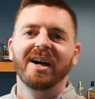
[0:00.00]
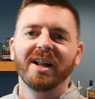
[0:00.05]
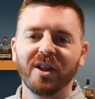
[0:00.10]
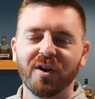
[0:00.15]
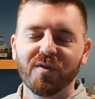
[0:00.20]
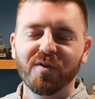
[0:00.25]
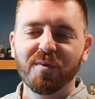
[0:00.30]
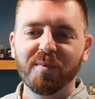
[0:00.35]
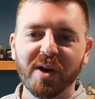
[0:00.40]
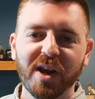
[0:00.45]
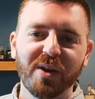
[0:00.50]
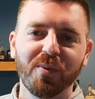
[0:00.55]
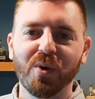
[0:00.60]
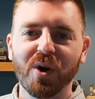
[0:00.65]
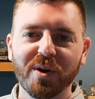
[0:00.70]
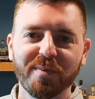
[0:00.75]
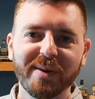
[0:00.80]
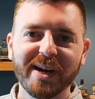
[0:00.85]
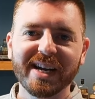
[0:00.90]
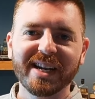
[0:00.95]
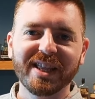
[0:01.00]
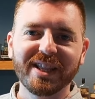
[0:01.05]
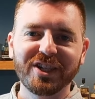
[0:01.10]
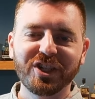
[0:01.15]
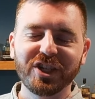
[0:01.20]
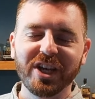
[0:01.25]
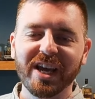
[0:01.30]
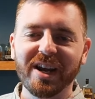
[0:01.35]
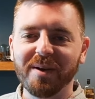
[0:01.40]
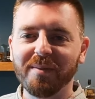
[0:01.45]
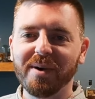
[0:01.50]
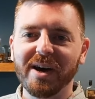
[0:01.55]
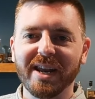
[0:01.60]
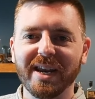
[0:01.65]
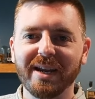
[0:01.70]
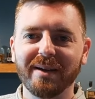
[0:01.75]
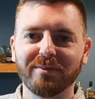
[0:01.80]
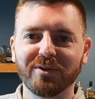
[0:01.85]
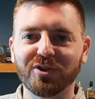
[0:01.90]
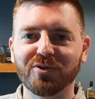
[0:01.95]
Hello everybody, welcome back to the channel. My
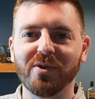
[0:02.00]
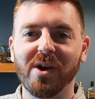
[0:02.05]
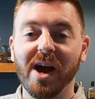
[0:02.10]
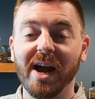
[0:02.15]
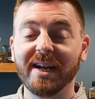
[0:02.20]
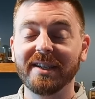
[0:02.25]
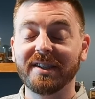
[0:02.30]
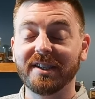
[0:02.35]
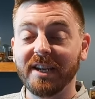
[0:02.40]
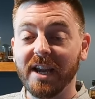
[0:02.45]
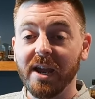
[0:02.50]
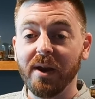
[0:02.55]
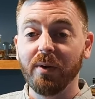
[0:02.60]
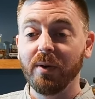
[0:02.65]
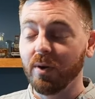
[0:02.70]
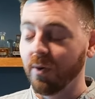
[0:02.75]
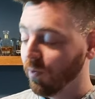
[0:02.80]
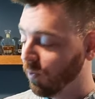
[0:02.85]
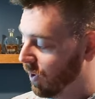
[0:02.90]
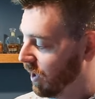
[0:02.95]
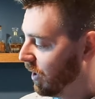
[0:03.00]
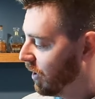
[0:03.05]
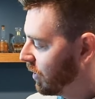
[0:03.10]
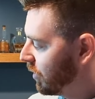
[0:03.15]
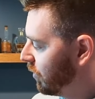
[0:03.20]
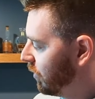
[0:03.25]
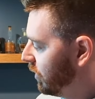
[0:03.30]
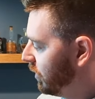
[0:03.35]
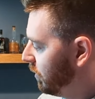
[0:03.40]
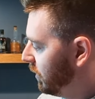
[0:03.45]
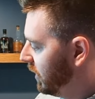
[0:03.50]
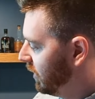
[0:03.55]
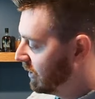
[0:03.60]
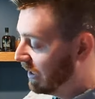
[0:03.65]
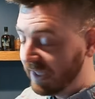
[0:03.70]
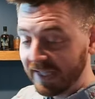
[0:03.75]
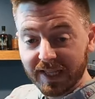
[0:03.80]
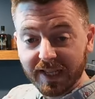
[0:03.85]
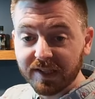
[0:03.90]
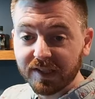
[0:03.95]
name is Ryan. Today we are going to be
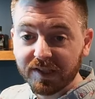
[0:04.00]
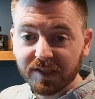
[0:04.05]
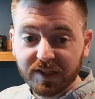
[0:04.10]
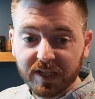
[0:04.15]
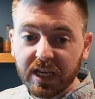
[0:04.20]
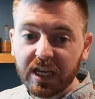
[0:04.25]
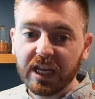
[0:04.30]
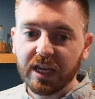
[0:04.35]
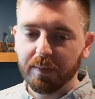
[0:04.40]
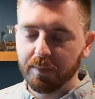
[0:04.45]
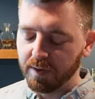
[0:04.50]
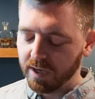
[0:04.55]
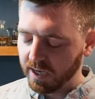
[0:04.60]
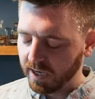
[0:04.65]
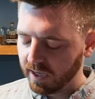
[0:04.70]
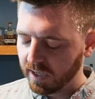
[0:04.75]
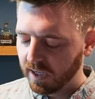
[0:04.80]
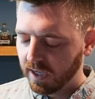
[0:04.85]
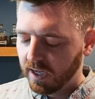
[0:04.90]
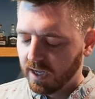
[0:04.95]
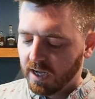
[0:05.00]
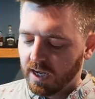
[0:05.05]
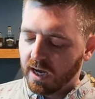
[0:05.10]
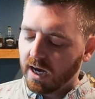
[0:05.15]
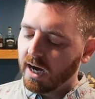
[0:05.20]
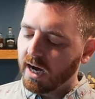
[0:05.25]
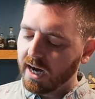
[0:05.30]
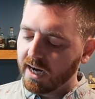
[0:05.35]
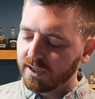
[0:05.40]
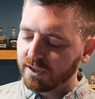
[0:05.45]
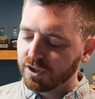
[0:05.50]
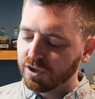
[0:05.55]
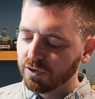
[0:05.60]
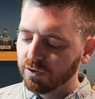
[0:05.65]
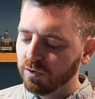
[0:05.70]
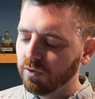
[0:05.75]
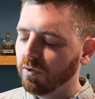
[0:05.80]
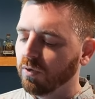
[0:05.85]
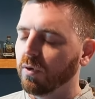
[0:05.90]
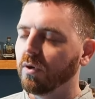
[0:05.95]
using this as a guinea pig
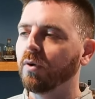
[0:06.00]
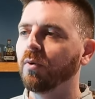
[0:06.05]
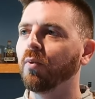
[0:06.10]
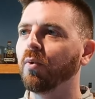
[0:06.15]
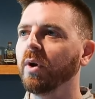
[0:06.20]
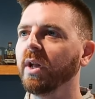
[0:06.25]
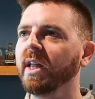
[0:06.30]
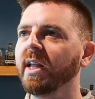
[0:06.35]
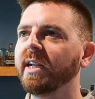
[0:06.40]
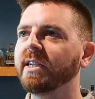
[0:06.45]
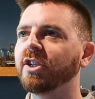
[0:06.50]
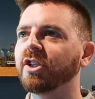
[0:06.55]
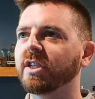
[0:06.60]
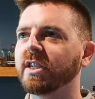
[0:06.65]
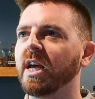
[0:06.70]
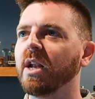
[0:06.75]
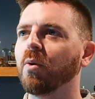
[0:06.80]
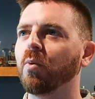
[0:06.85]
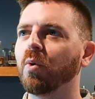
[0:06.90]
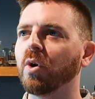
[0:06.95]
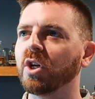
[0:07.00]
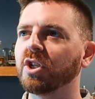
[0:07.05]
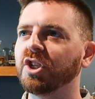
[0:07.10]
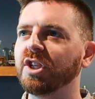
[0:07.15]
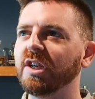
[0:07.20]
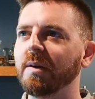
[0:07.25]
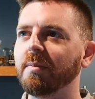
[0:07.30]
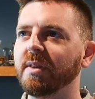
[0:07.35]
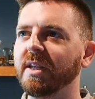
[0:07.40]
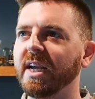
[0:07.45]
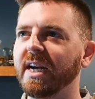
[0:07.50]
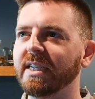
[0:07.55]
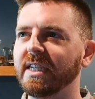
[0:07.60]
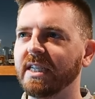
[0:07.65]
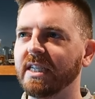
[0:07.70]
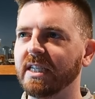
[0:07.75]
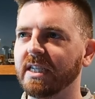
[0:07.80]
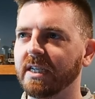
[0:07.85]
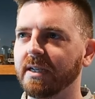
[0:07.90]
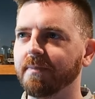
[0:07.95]
to really just kind of workshop the
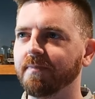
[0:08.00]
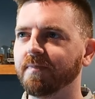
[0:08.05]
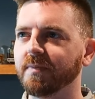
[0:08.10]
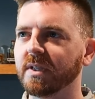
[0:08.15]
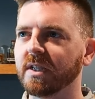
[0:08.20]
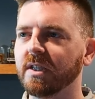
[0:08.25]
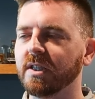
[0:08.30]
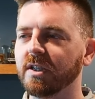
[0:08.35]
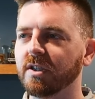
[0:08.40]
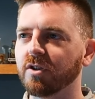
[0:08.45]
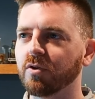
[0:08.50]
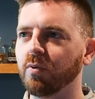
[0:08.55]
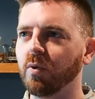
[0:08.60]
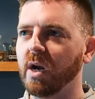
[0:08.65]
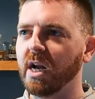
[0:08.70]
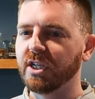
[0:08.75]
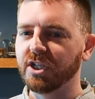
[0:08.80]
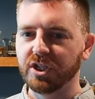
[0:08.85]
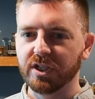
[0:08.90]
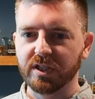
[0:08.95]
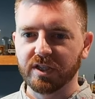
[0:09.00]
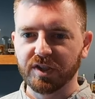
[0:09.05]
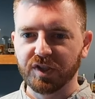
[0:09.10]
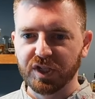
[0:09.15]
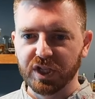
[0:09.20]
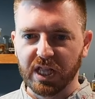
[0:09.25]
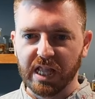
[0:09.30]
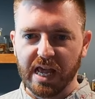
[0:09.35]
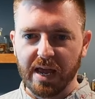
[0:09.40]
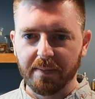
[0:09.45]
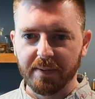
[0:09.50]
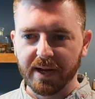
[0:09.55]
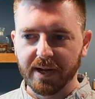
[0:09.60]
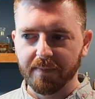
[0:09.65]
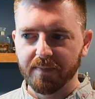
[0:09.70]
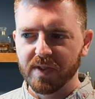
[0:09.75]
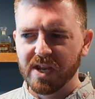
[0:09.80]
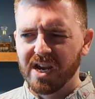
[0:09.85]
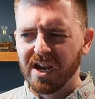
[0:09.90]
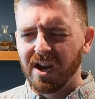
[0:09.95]
idea, this question, this dilemma.
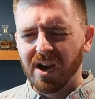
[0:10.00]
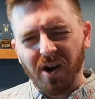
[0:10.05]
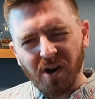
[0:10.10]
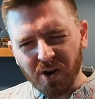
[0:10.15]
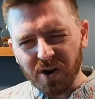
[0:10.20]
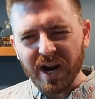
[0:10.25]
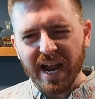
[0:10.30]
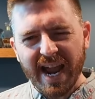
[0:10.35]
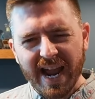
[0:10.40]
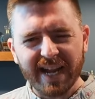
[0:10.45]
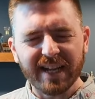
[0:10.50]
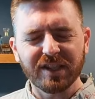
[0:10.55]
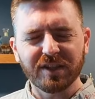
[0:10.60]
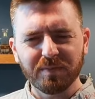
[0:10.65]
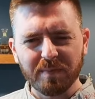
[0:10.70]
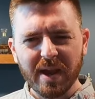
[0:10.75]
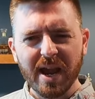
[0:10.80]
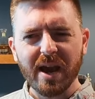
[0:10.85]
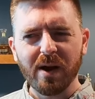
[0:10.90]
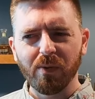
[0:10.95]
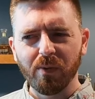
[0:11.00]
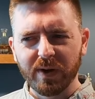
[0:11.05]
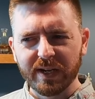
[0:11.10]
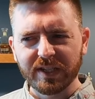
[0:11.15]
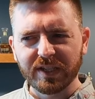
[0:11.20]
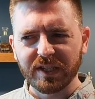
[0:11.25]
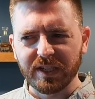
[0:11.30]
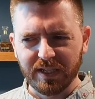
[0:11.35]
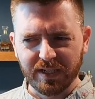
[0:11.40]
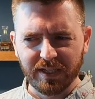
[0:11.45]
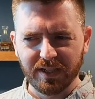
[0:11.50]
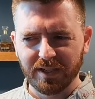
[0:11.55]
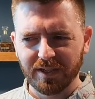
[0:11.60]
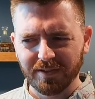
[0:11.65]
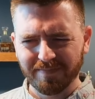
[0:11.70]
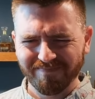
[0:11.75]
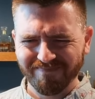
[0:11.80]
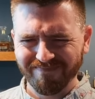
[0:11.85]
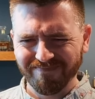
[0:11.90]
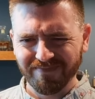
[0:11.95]
Are hazmat
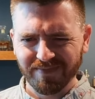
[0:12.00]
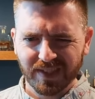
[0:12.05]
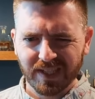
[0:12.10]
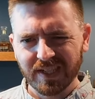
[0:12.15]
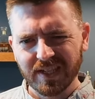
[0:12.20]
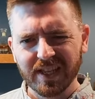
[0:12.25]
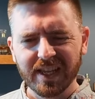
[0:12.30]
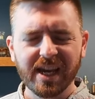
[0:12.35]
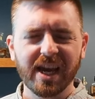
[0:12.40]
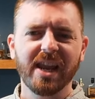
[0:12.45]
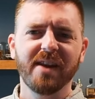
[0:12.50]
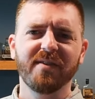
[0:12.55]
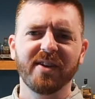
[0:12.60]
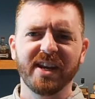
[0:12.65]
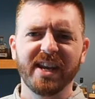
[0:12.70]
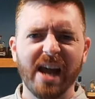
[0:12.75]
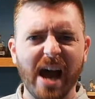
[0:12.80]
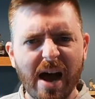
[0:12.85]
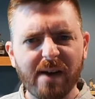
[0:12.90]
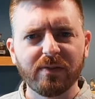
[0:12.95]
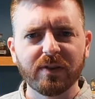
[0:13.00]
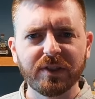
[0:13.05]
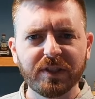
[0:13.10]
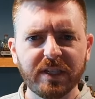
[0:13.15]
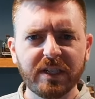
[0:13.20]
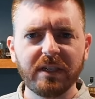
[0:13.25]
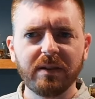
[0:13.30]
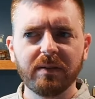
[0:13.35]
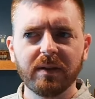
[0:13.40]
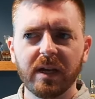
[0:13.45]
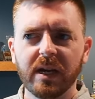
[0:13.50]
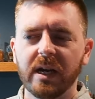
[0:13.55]
whiskeys, are they kind of a novelty?